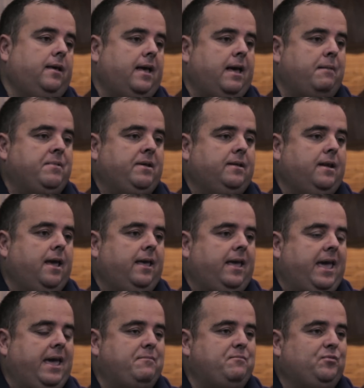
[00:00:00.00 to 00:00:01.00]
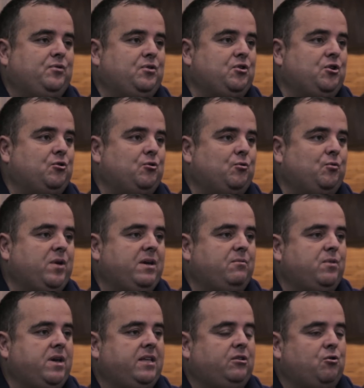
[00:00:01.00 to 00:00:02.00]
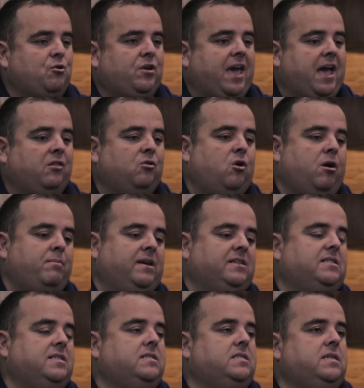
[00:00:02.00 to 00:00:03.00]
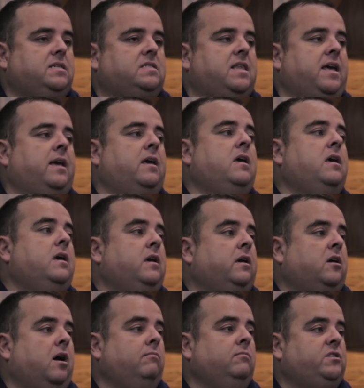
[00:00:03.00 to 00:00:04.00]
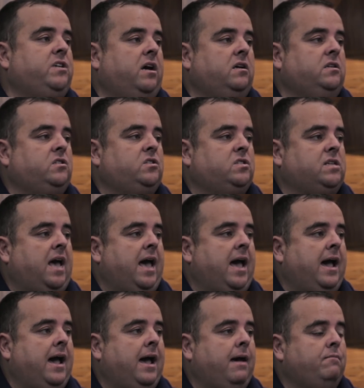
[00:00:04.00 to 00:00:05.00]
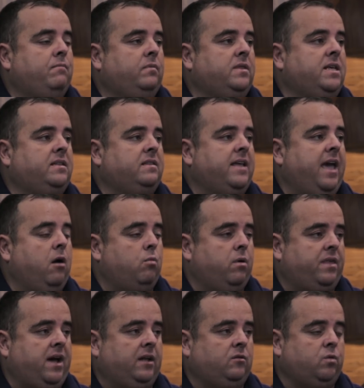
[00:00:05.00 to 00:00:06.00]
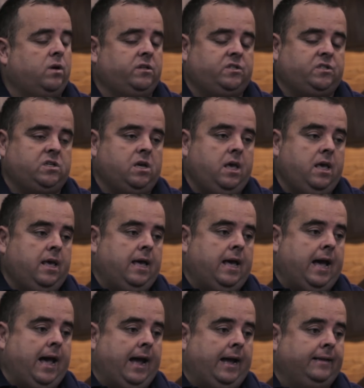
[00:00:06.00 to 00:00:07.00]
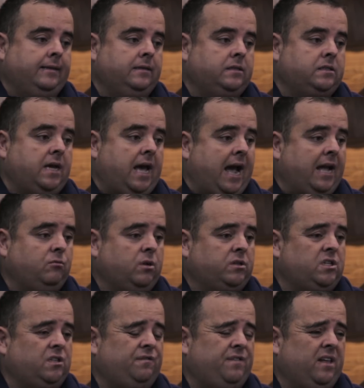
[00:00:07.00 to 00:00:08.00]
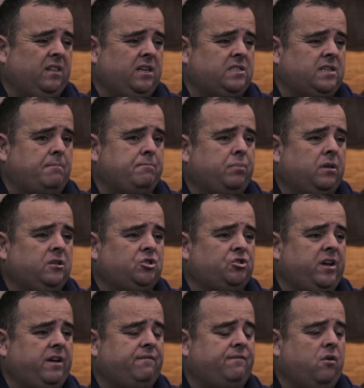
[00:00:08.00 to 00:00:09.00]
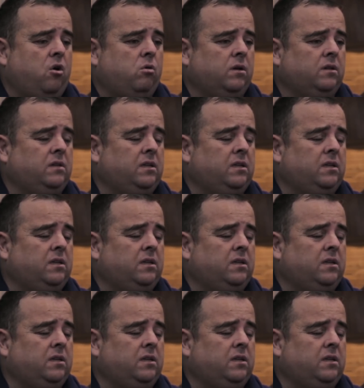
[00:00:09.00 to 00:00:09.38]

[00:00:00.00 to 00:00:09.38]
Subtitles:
I mean, you know, we do get a lot of businesses that come to us needing help with AdWords. And AdWords is fairly simple and straightforward.